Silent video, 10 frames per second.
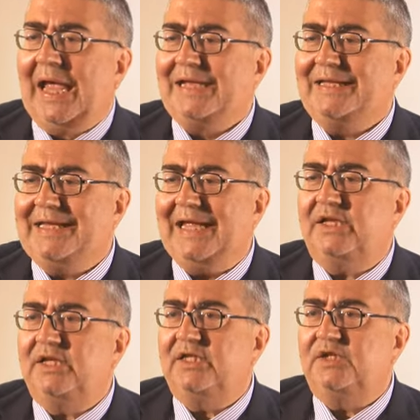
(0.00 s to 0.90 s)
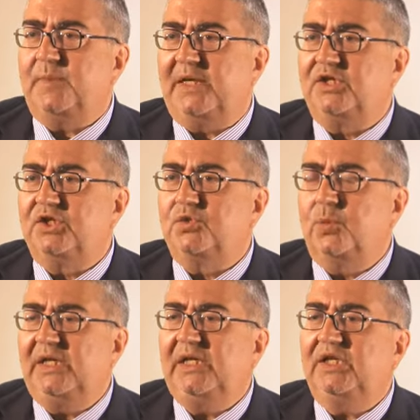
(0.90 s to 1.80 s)
To get to these patients,
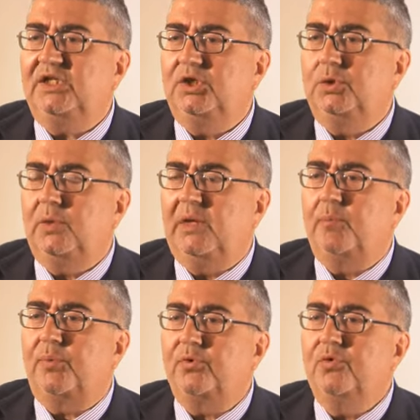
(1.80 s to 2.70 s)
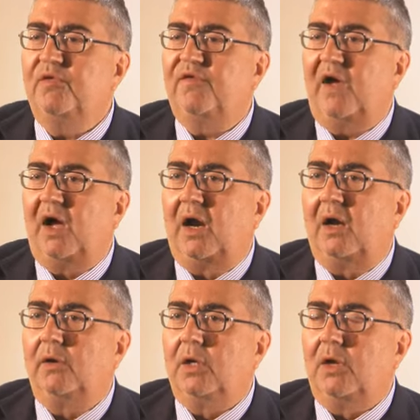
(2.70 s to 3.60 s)
we need to improve
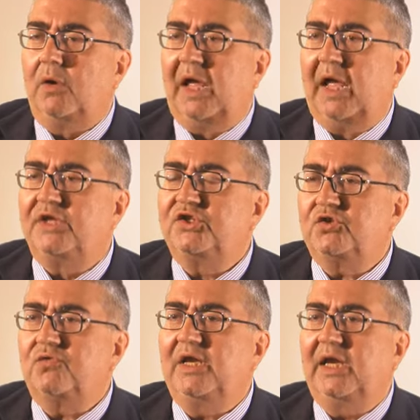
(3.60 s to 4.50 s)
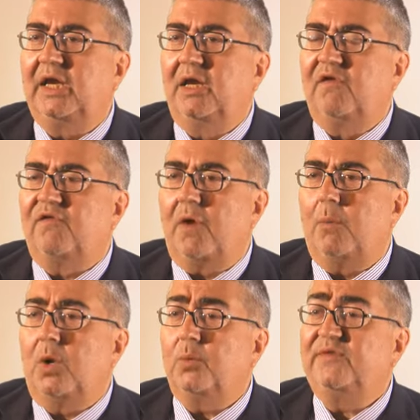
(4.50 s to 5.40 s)
our screening
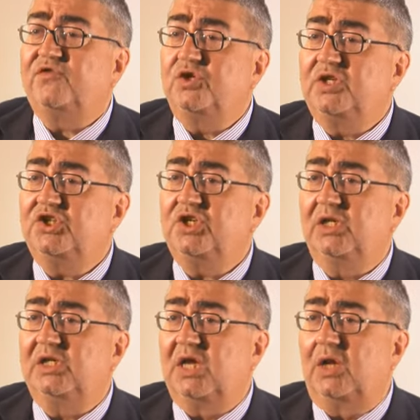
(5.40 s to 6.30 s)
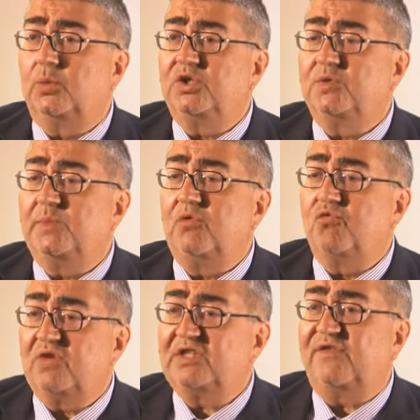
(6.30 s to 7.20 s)
from what we've traditionally done, which has
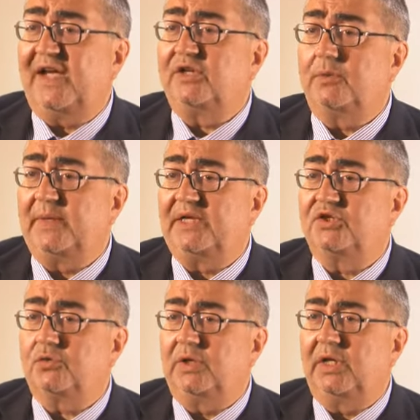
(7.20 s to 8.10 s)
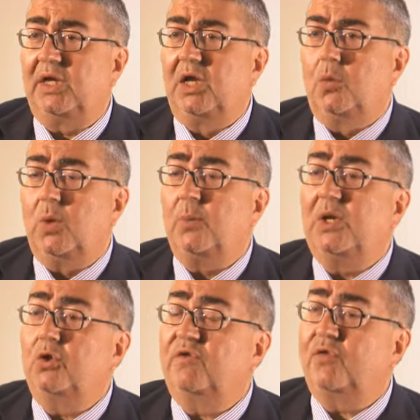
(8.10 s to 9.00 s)
been risk factor-based screening, where we
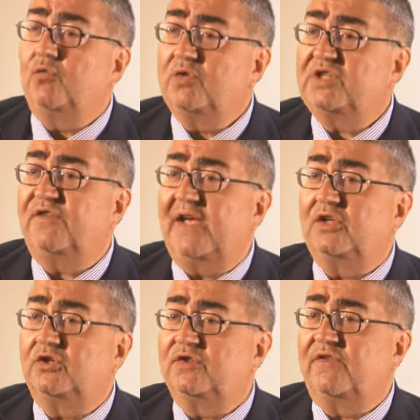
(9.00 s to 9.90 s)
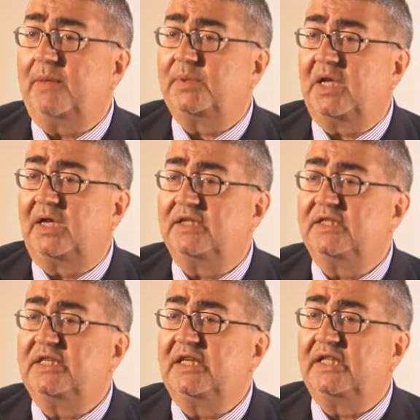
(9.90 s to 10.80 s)
look for risk factors of hepatitis
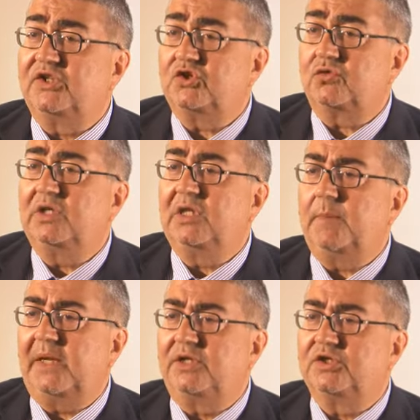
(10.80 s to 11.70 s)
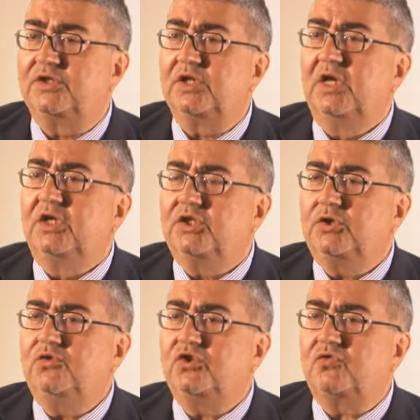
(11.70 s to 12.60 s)
C and then screen the patients,
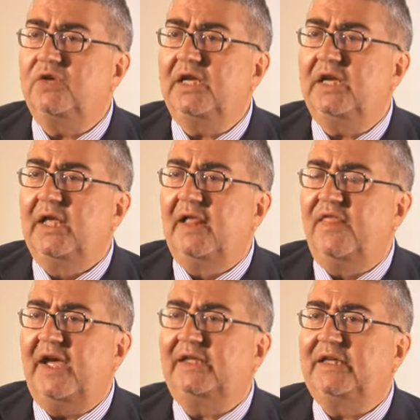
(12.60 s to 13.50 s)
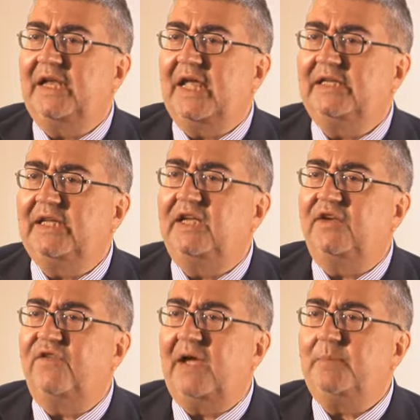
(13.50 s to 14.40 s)
to screening that can
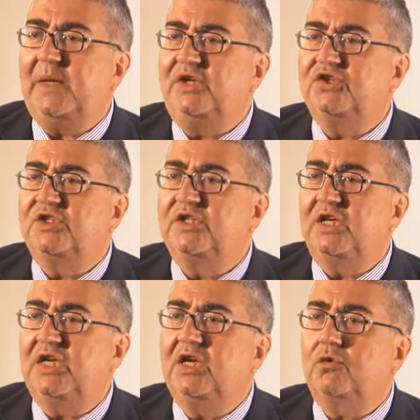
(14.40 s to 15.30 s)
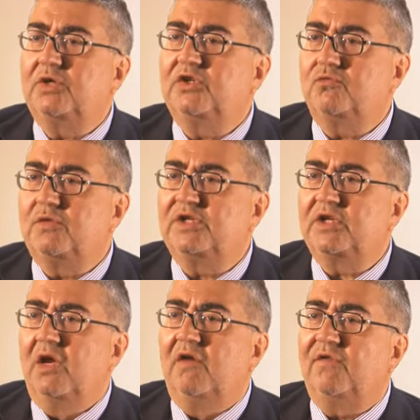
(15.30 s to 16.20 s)
identify patients at an increased
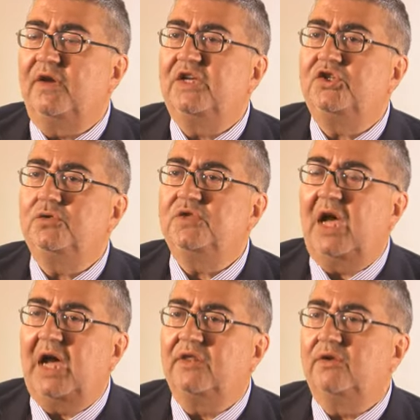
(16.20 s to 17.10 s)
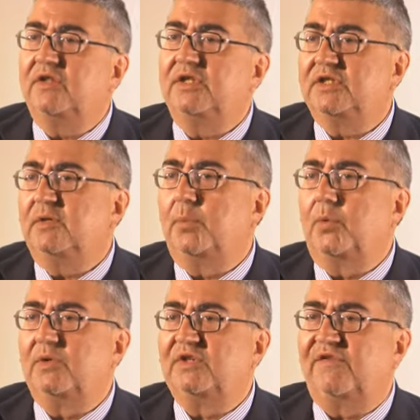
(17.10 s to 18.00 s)
risk for issues other than simple
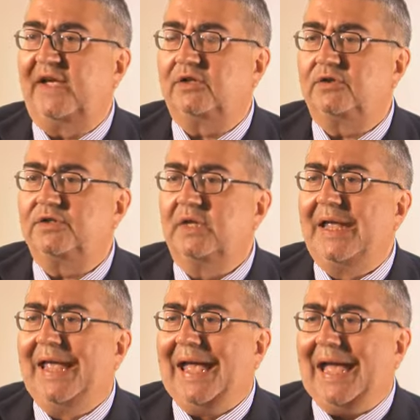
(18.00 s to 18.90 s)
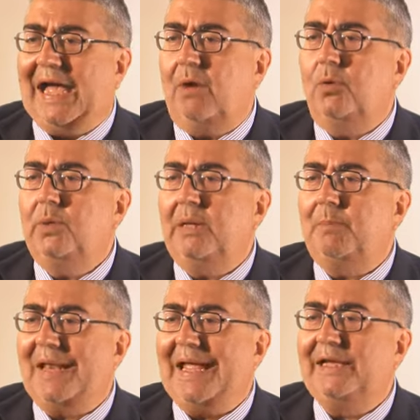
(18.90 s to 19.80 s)
risk factors. How are we
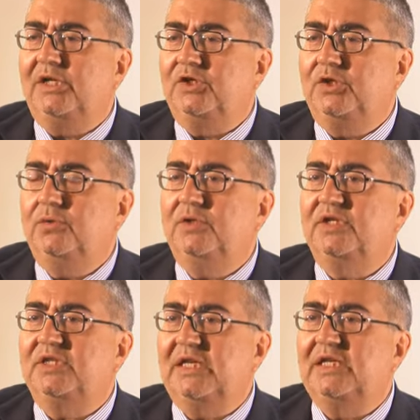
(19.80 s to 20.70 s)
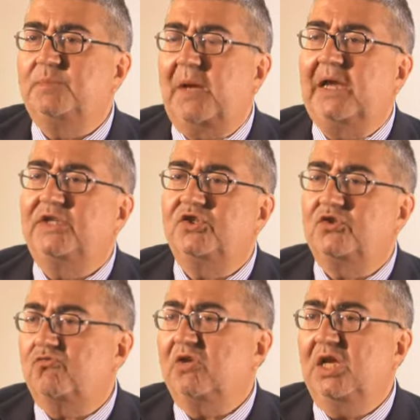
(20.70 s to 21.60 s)
planning to do this is by
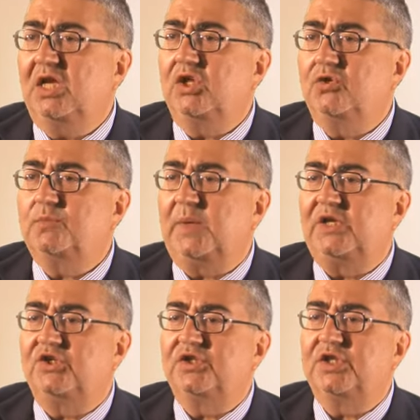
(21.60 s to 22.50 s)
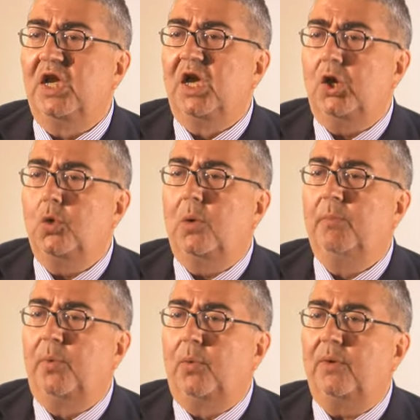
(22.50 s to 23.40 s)
screening those patients who were
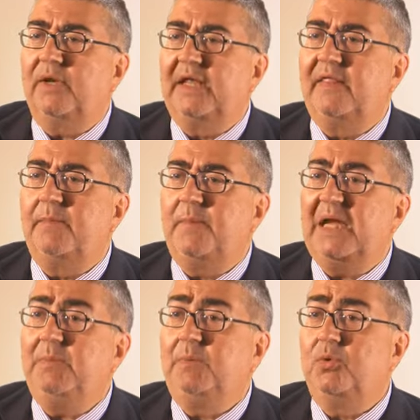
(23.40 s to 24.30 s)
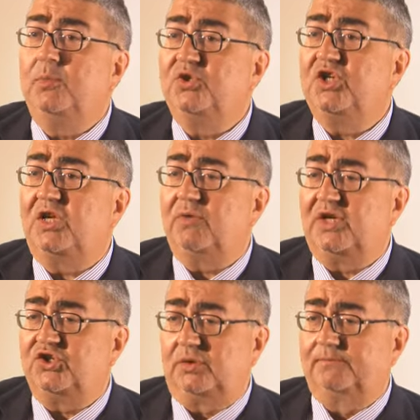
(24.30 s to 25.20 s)
born in the baby boomer
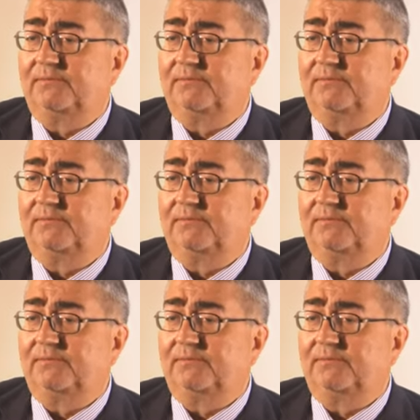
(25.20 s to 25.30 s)
generation.